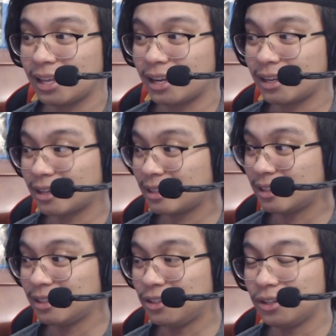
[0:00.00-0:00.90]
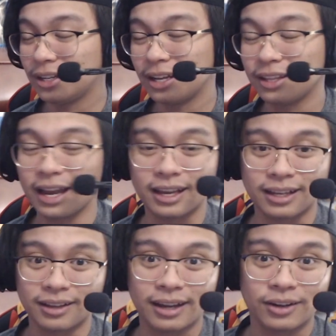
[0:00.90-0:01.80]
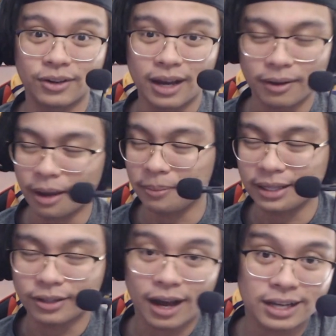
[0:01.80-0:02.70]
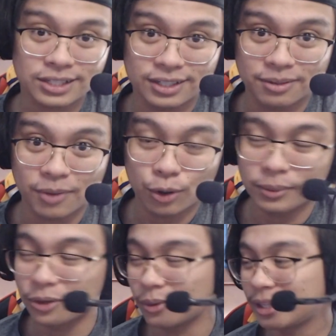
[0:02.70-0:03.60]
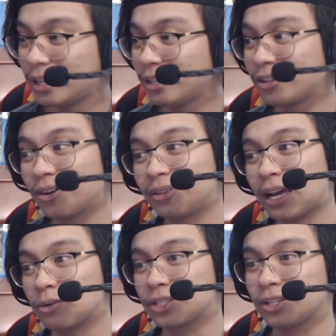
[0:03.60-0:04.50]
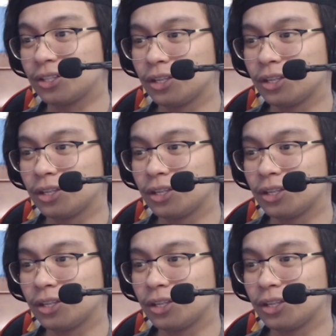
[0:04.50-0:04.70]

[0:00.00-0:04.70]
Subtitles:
Like, dude, I mean, the Asuna moment with Kirito, that was good.